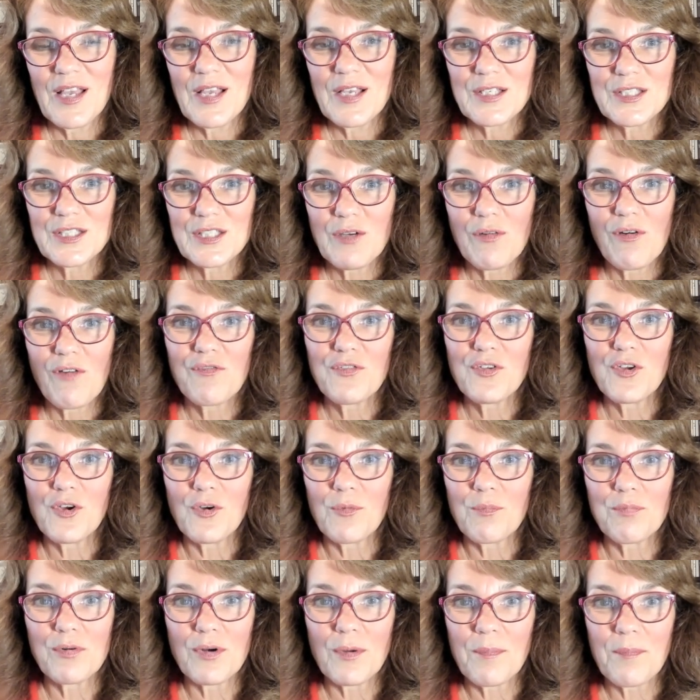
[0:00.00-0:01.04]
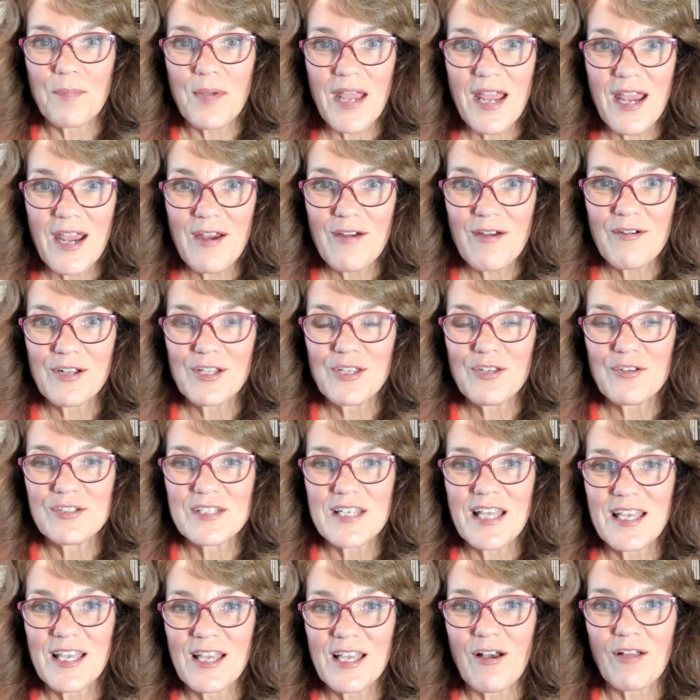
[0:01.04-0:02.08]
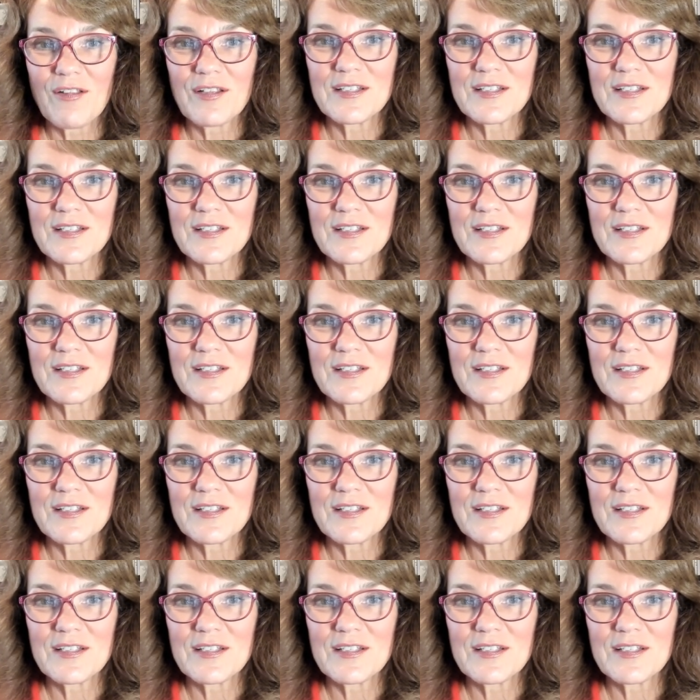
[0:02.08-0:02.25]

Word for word: So if you're prepared and you're taking all the